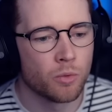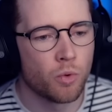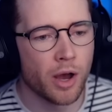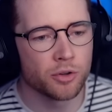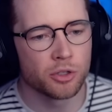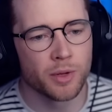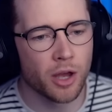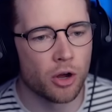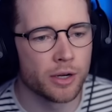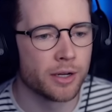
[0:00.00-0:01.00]
What else do we get
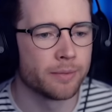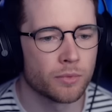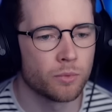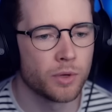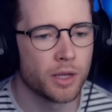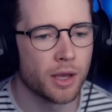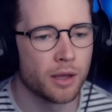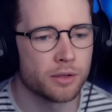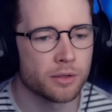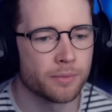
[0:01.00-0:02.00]
on here? We get...